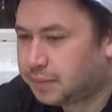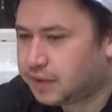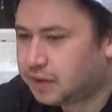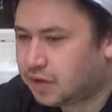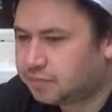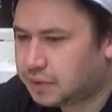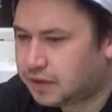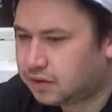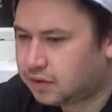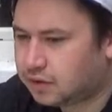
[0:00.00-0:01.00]
mean, I've
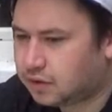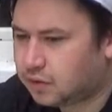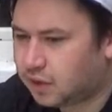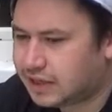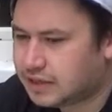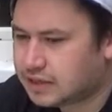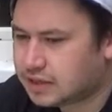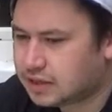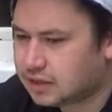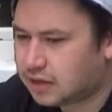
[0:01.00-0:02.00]
been
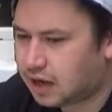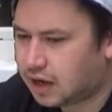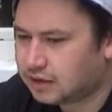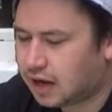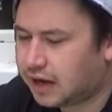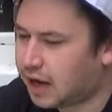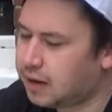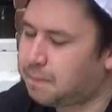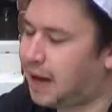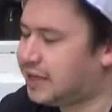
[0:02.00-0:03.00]
quite. I
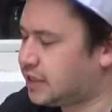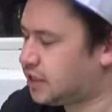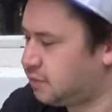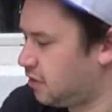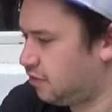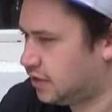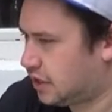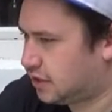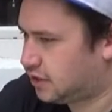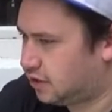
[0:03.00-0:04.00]
had a bad
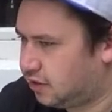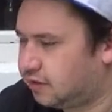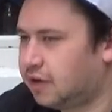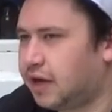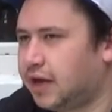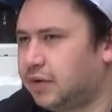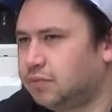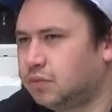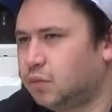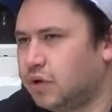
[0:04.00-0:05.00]
experience last year
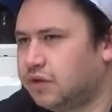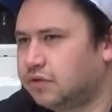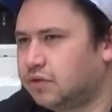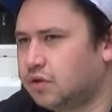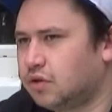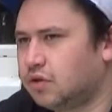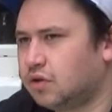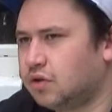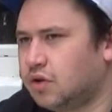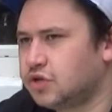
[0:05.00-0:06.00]
with
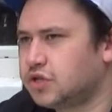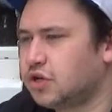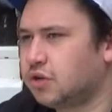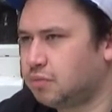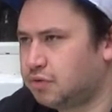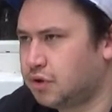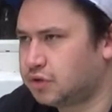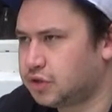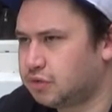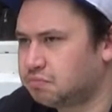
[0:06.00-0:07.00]
a certain
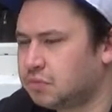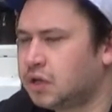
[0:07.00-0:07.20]
production.